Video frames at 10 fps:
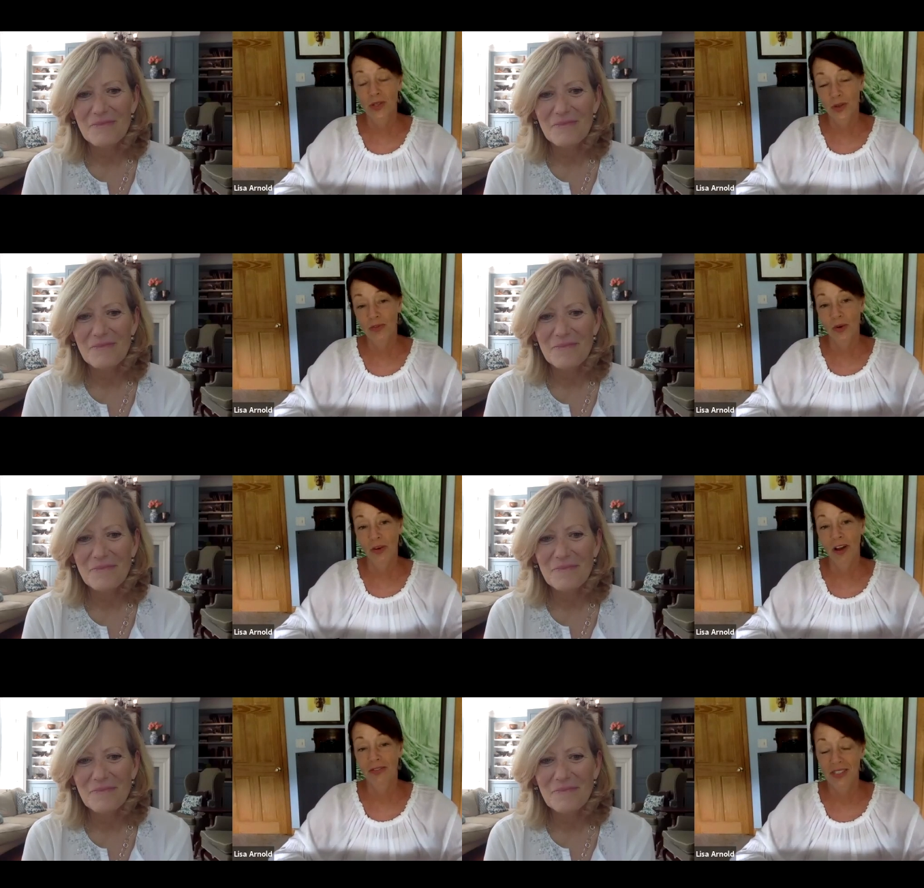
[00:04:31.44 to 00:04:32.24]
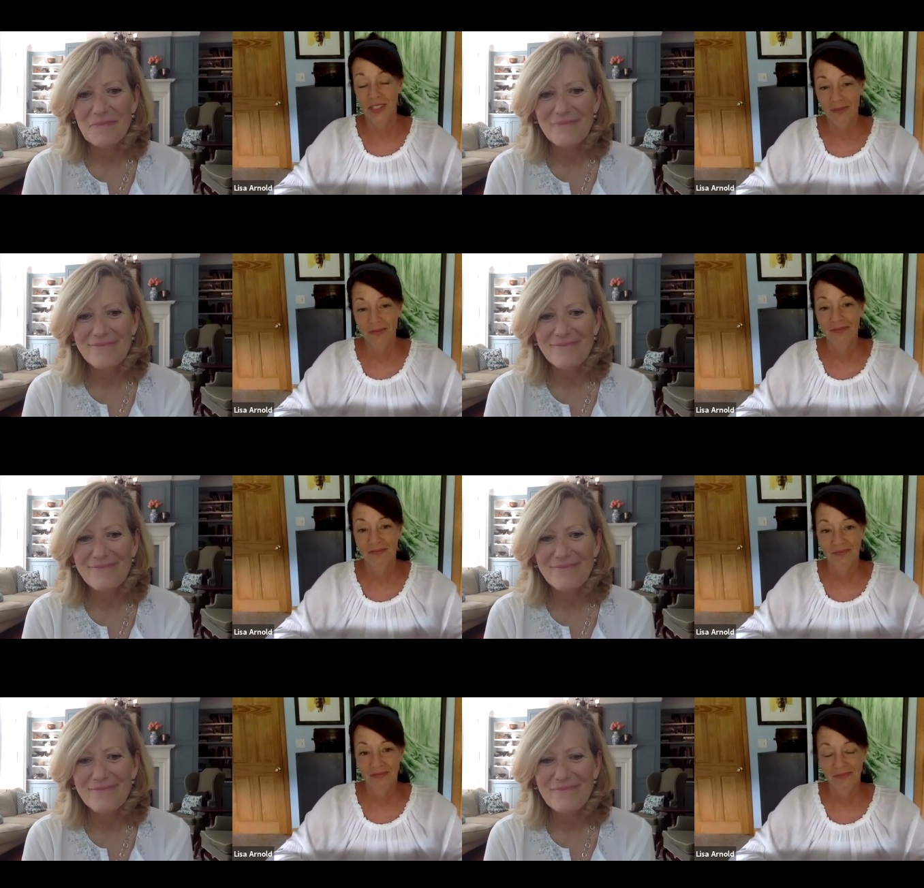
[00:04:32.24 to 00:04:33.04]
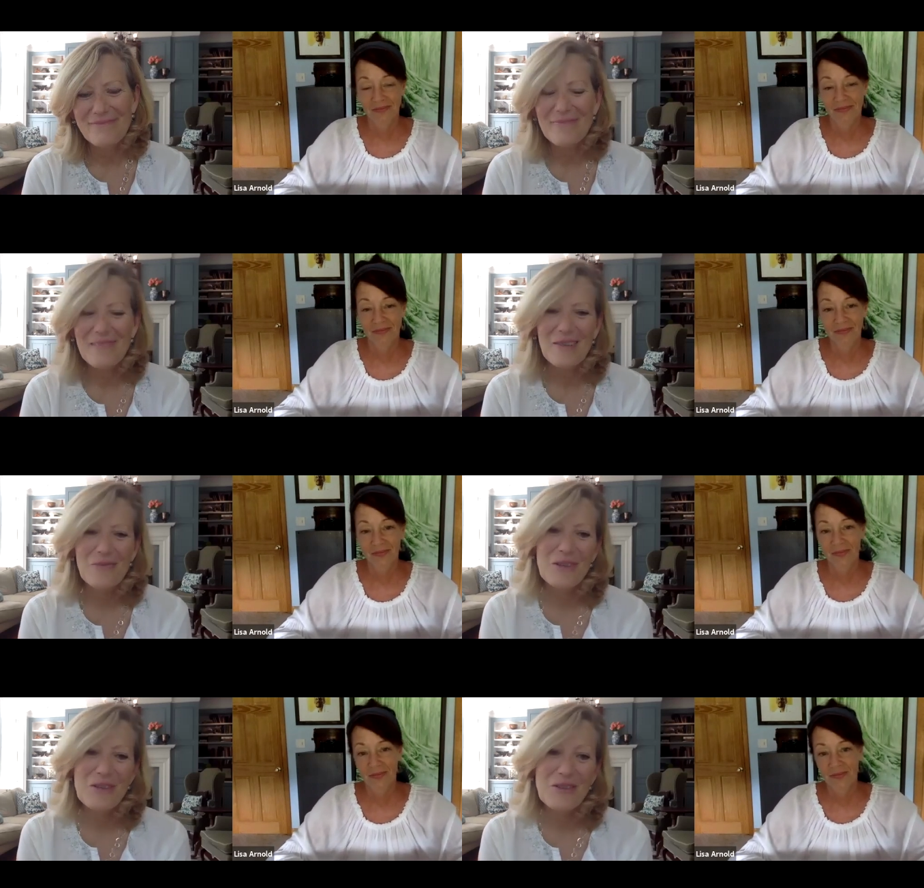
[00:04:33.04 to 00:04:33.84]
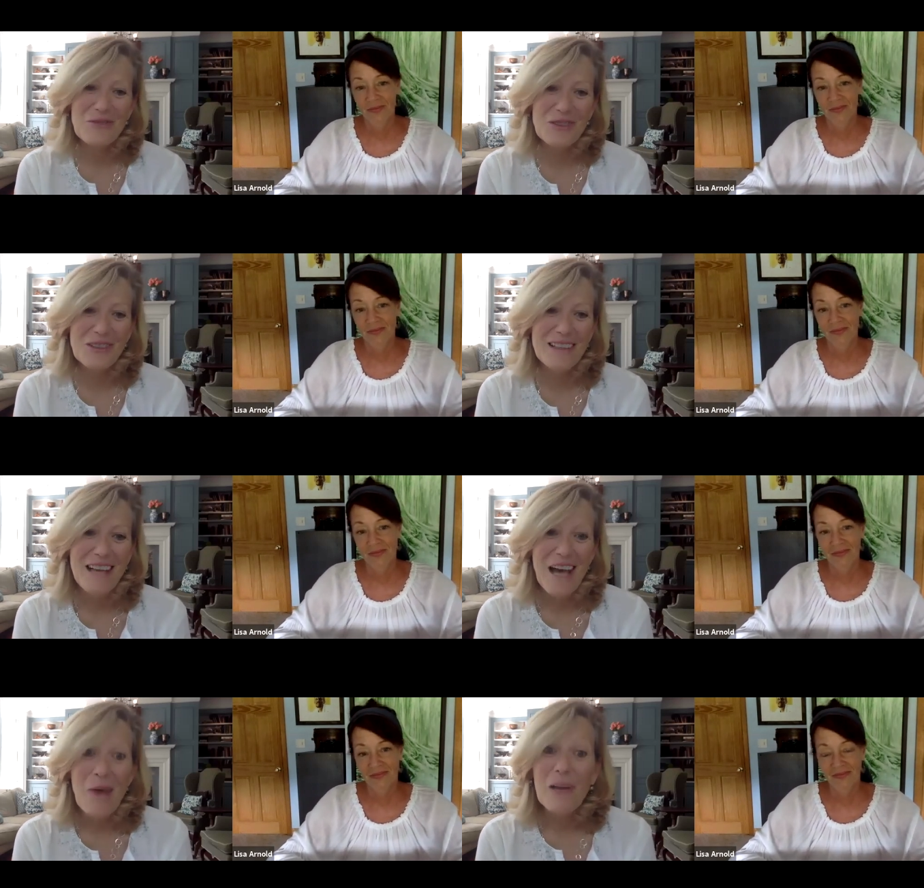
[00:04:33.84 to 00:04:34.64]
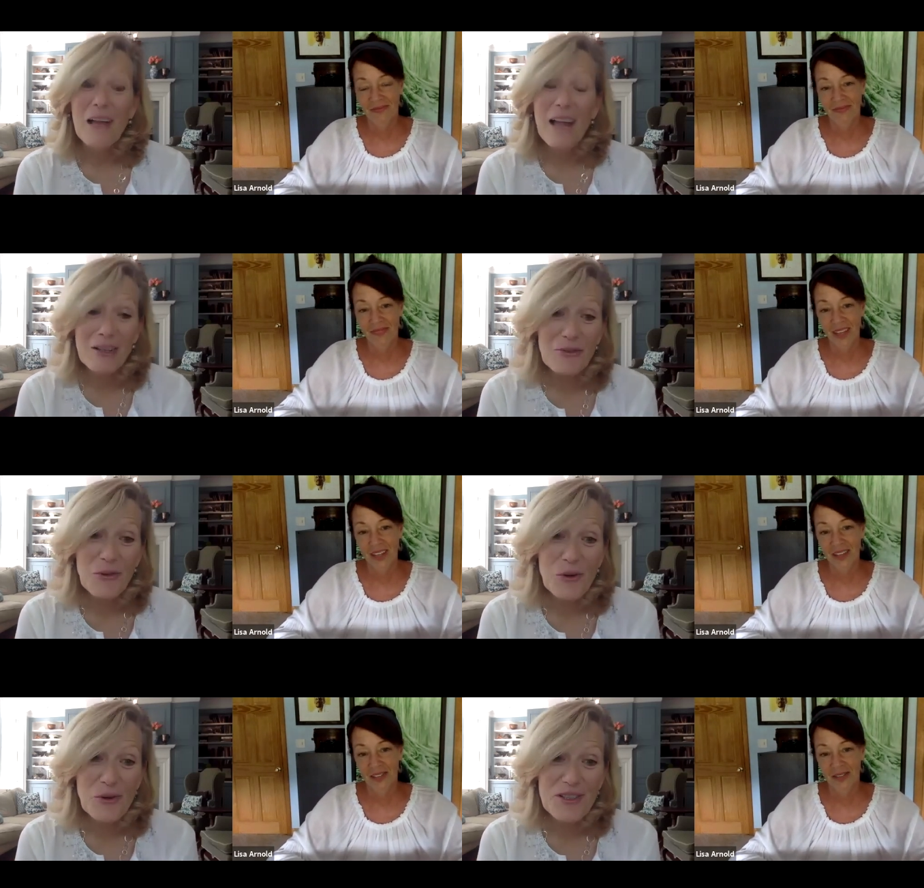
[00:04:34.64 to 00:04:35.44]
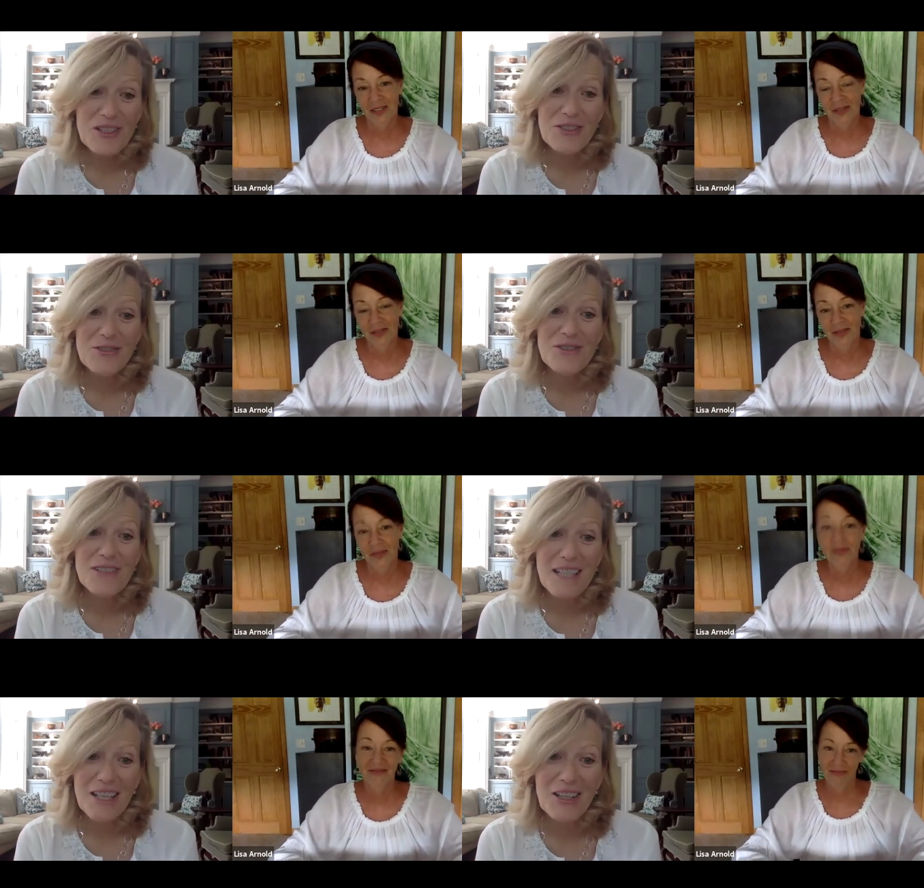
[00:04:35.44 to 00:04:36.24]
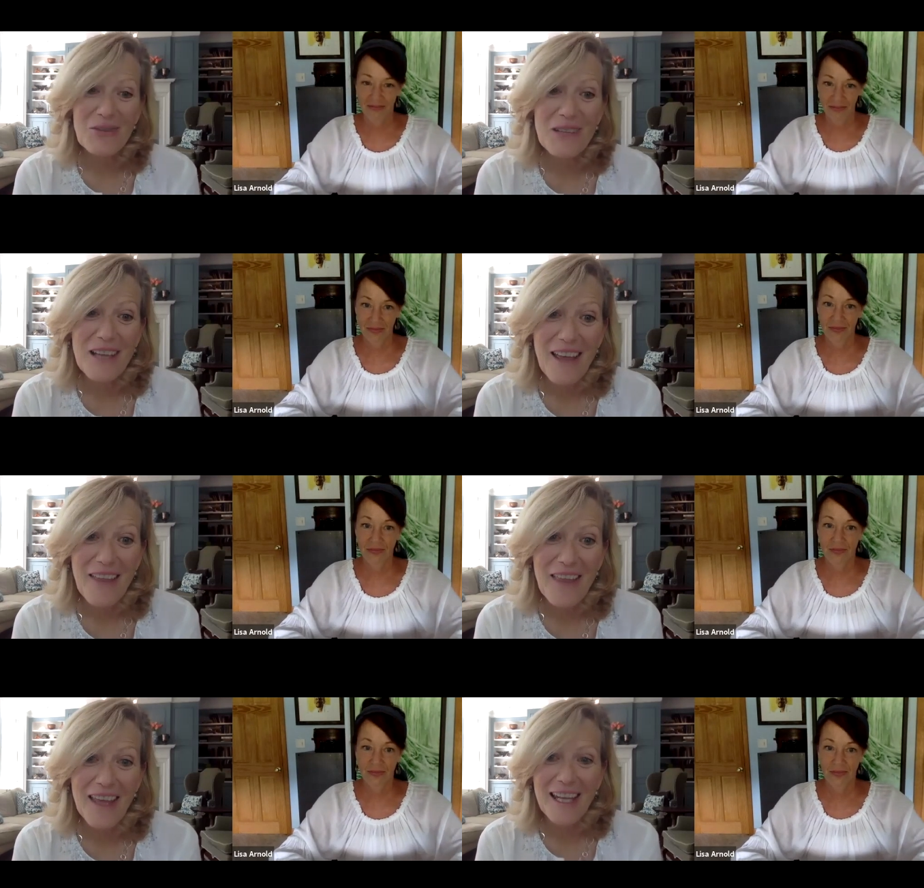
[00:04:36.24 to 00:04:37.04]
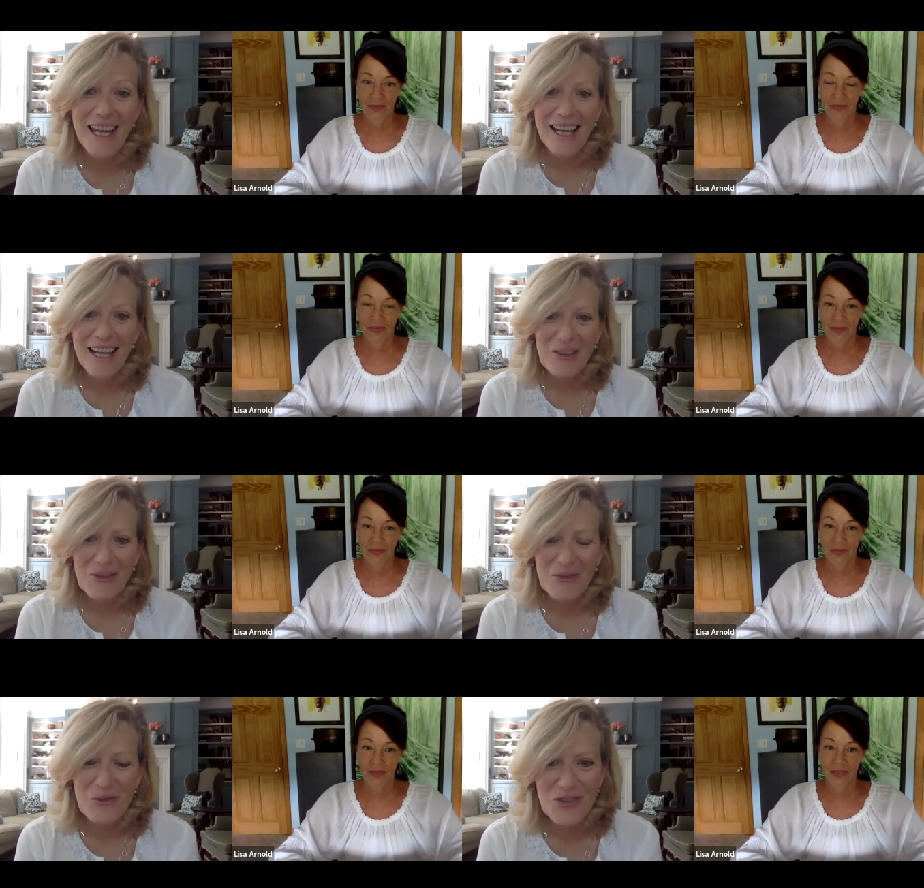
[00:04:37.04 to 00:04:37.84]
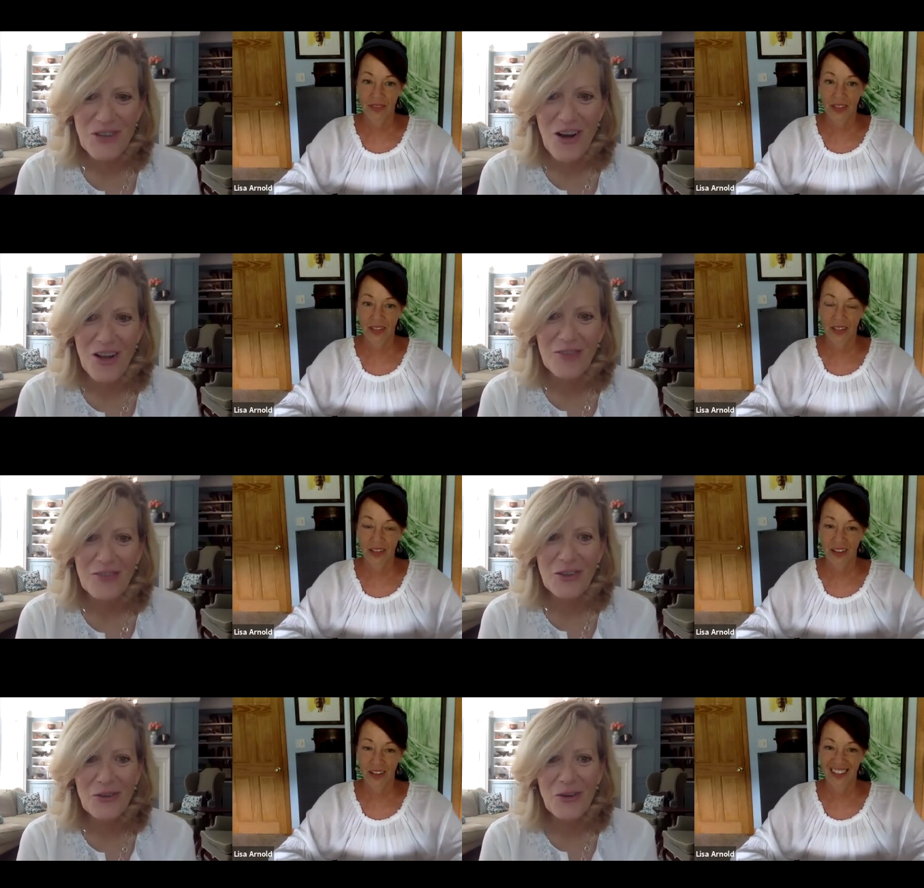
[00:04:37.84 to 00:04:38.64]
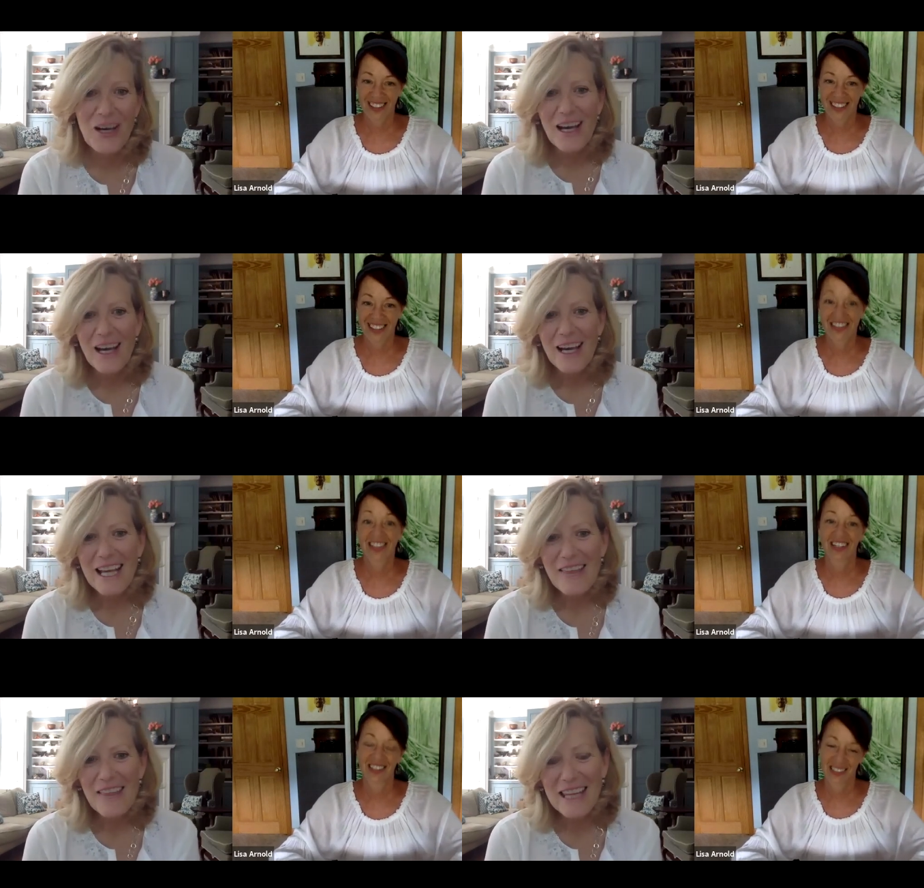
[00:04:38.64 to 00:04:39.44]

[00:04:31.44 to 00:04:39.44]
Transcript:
Speaker 1: two photographs.
Speaker 2: Wonderful. Well, I look forward to seeing you again then, and I look forward to all of you. In the